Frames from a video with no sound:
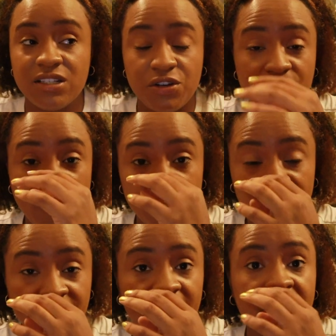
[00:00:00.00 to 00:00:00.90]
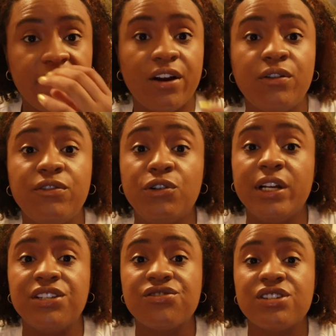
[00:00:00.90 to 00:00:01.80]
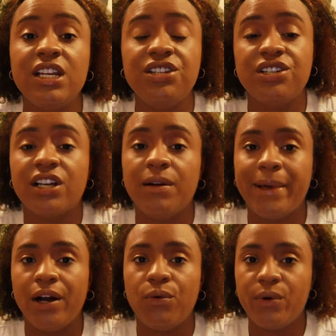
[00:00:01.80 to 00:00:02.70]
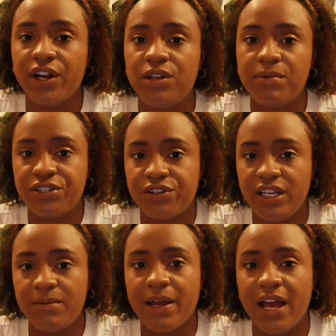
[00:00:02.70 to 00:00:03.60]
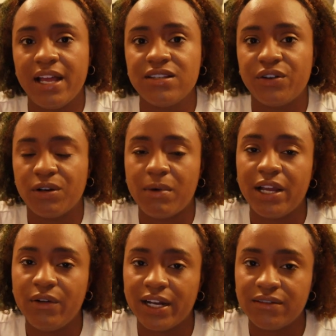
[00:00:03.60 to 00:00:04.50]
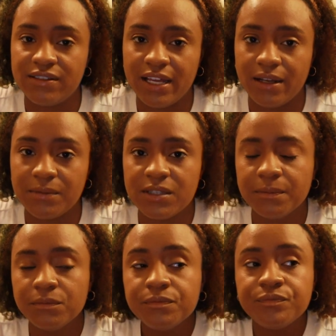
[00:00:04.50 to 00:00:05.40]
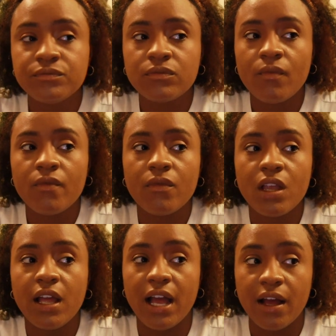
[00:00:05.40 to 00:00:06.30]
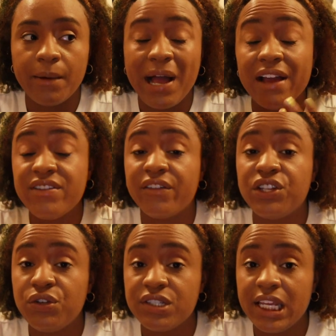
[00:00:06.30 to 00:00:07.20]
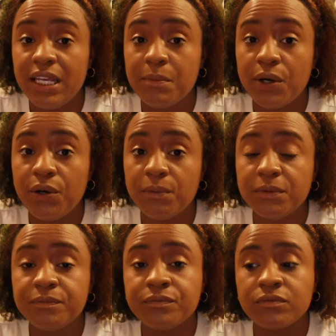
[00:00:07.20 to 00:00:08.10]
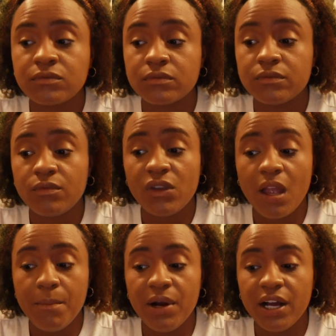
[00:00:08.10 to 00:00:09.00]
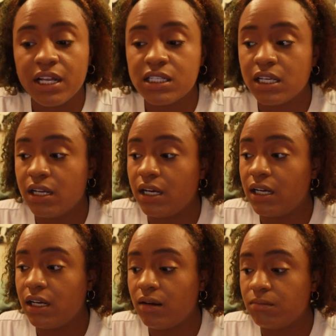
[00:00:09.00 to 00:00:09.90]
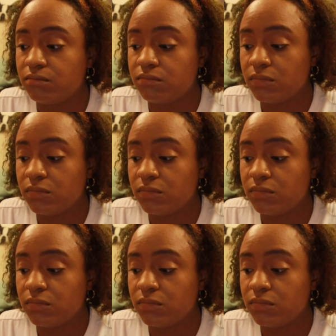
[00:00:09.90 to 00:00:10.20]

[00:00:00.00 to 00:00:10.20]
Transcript: So you got to be very careful and strategic about where you put your heat pads on your bioactive setups. I've never used a heat bulb, but I